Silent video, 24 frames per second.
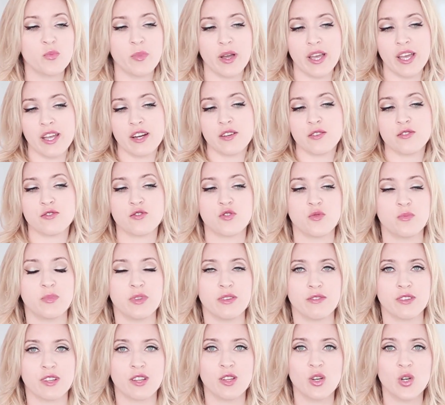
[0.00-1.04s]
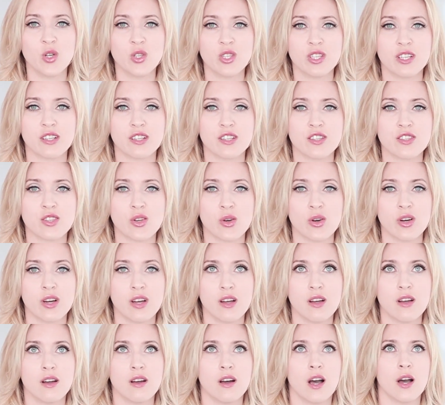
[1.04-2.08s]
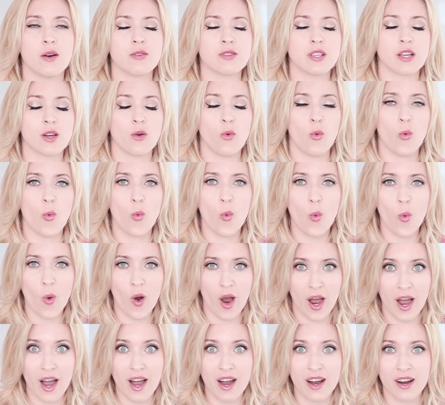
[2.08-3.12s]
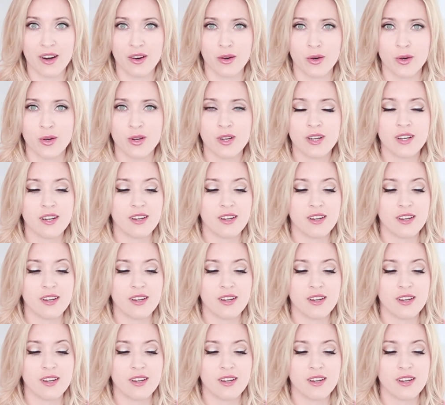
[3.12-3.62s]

My hair used to be even longer, so I was like, wow.